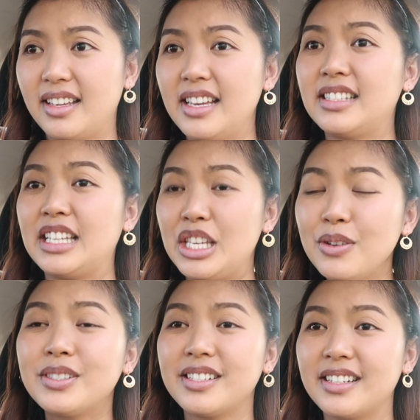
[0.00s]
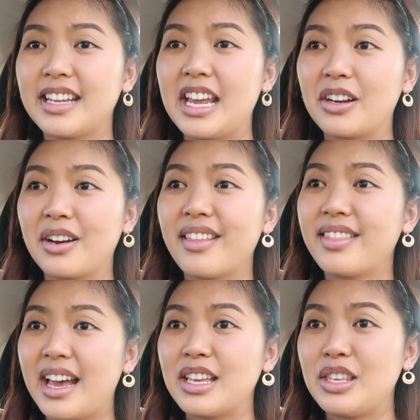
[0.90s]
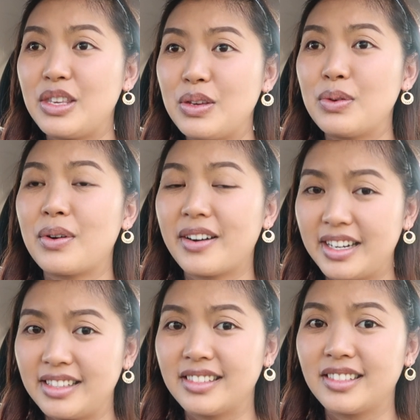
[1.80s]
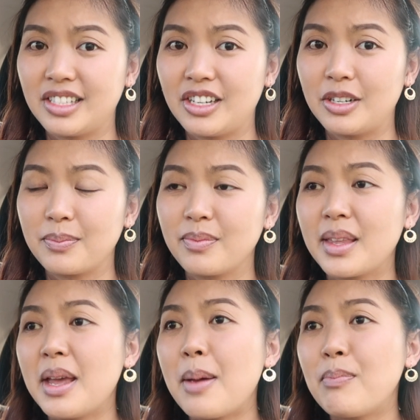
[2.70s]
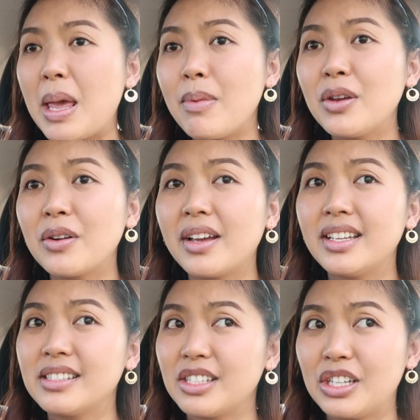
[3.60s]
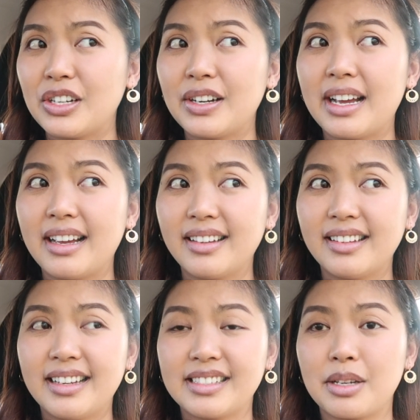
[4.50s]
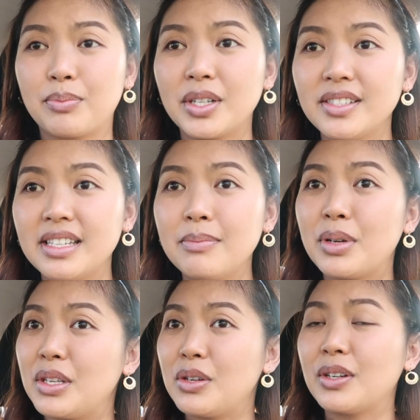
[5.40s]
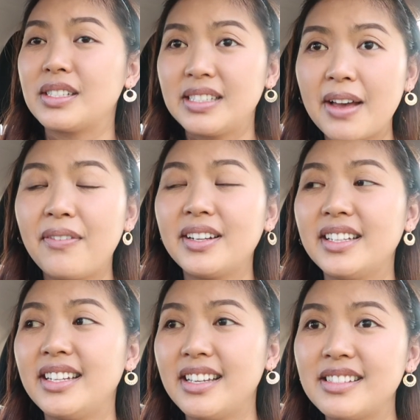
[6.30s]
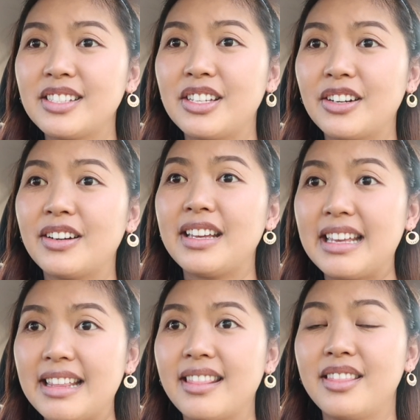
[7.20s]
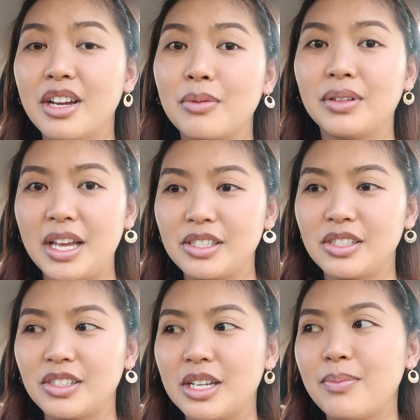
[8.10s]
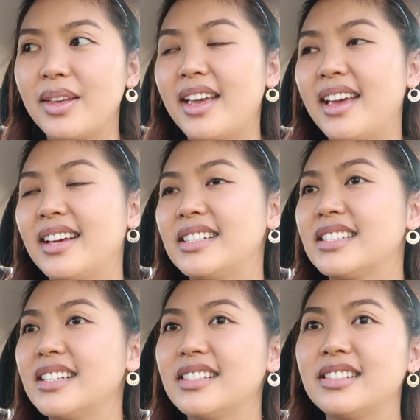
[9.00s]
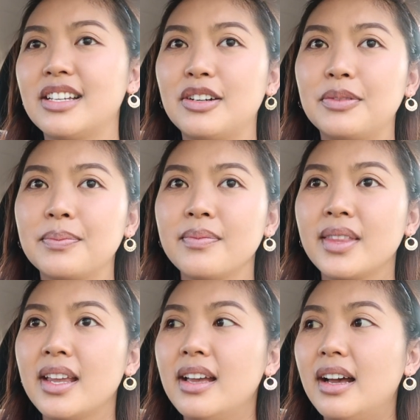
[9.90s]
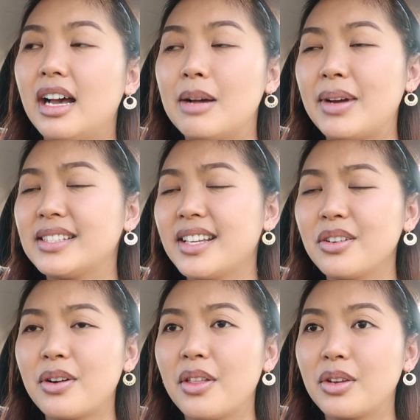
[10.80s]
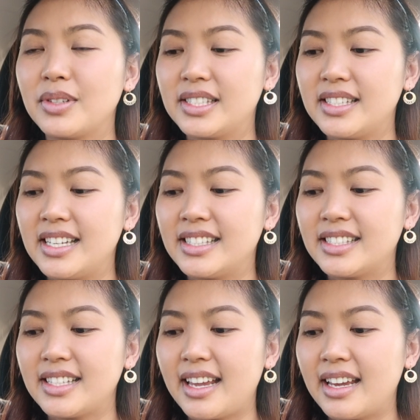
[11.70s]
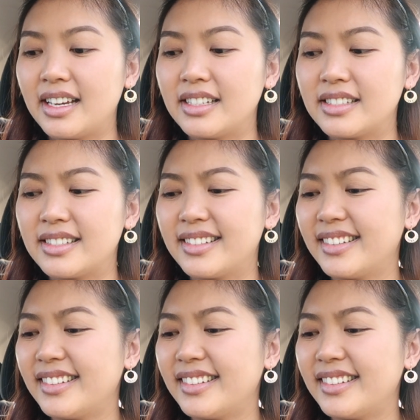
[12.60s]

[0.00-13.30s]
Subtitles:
is a huge indicator that you are insecure. Maybe you're not insecure as a person, but you're definitely insecure in the relationship. And so I sent her all the receipts, and